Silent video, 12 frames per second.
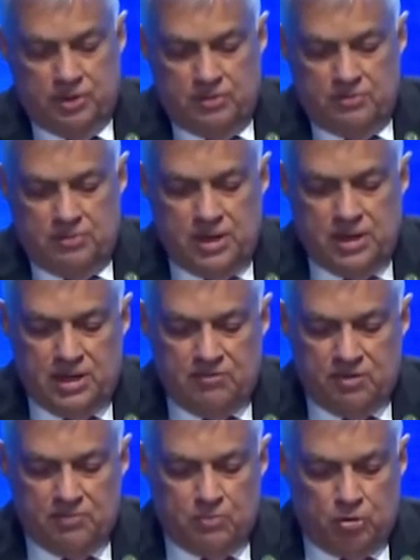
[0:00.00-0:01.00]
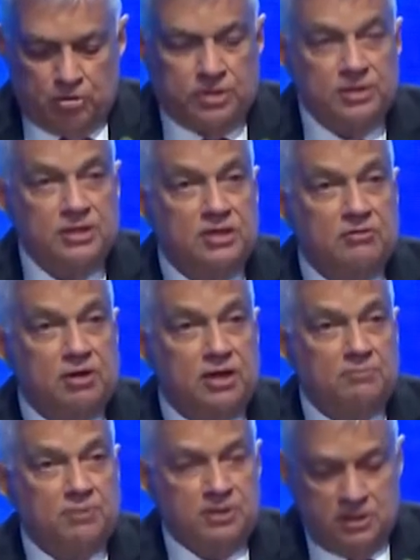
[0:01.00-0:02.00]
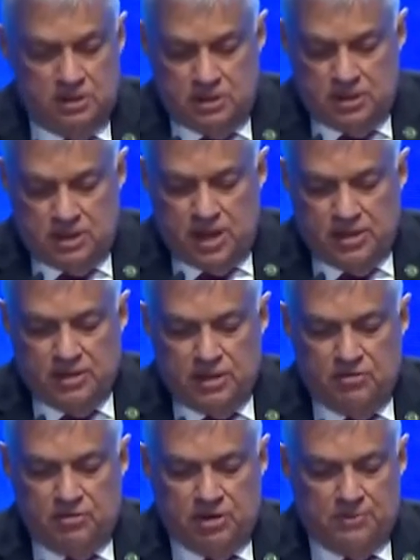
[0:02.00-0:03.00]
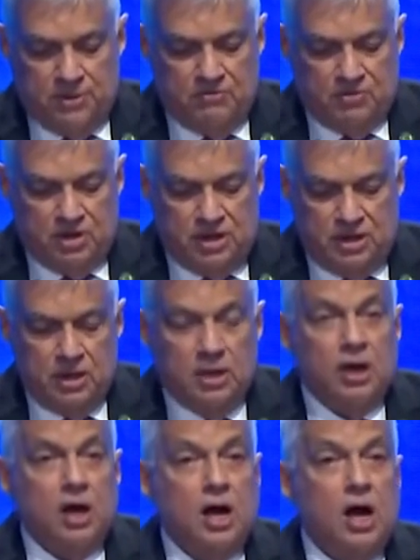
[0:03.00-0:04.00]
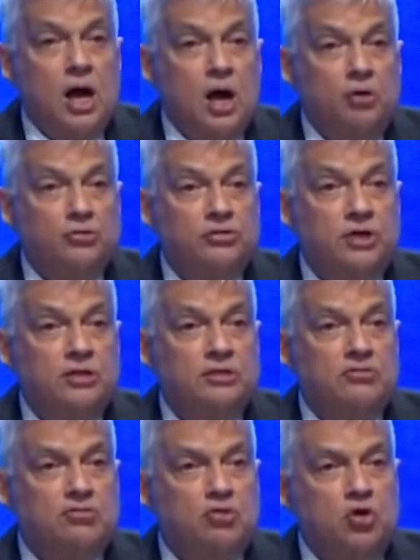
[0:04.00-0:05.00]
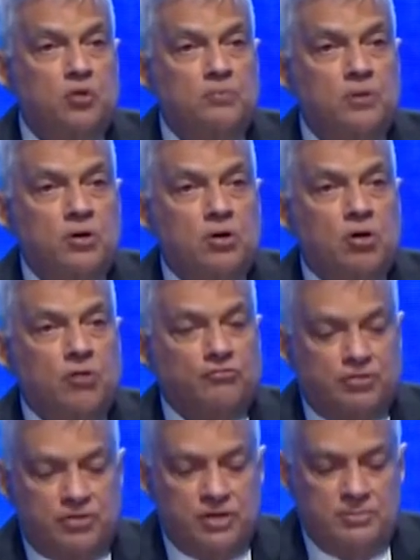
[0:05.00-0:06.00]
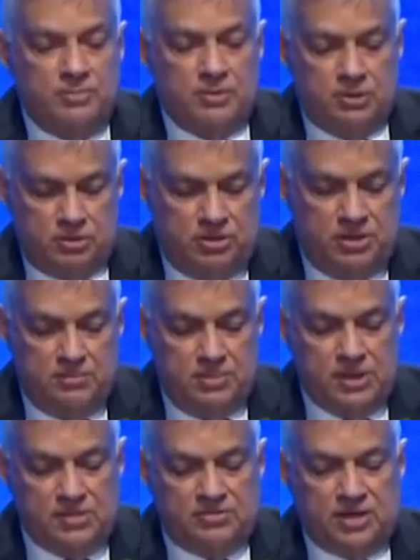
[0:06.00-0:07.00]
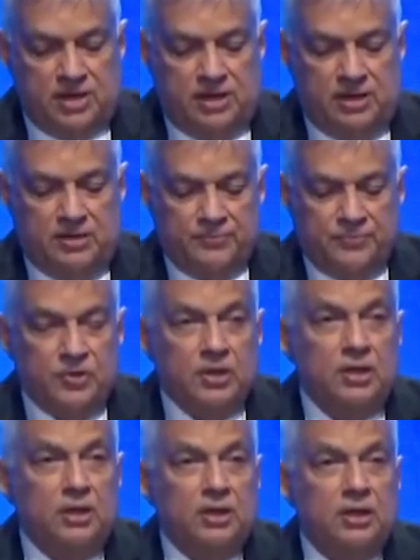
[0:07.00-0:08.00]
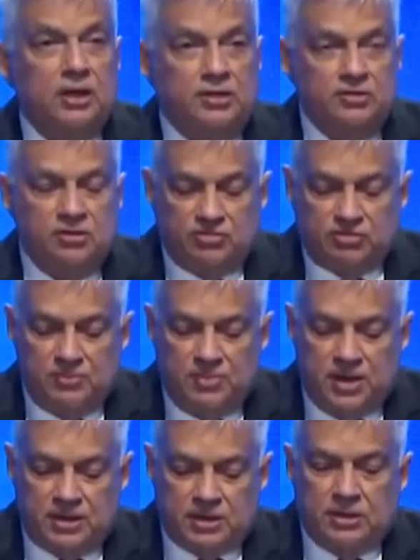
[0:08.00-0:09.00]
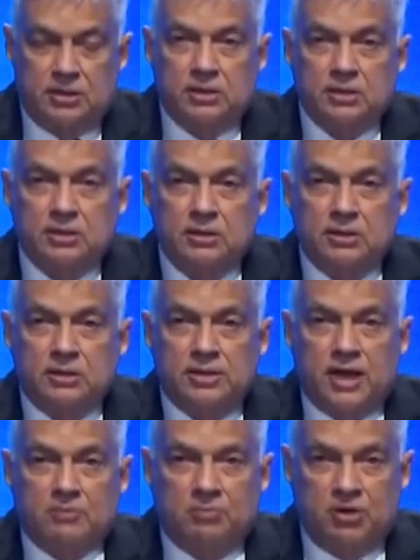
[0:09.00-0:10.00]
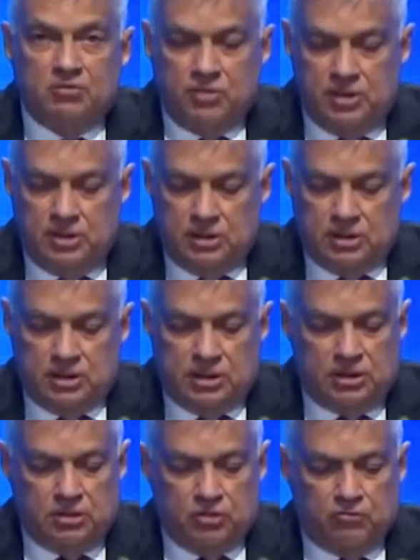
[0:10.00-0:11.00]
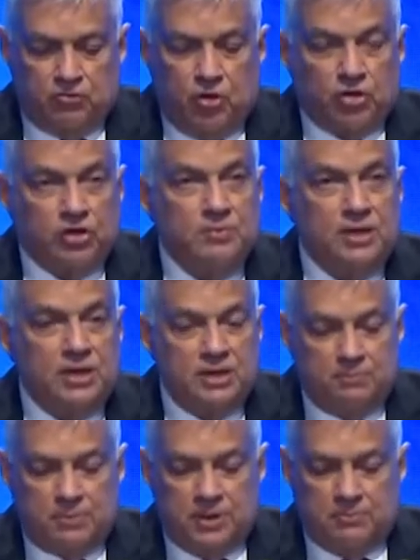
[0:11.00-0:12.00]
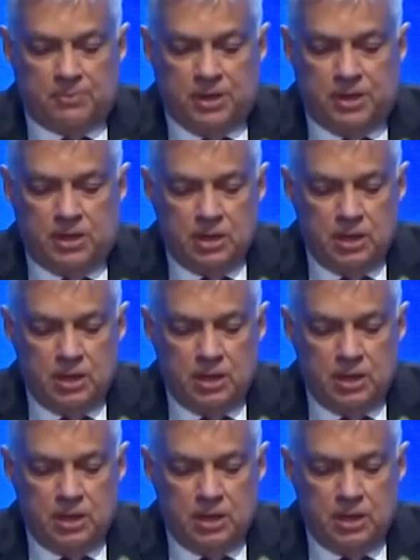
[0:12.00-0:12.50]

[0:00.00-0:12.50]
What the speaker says: Many living both in the developed and the developing world are outside the scope of three meals a day. It is estimated that between 30 to 40 million people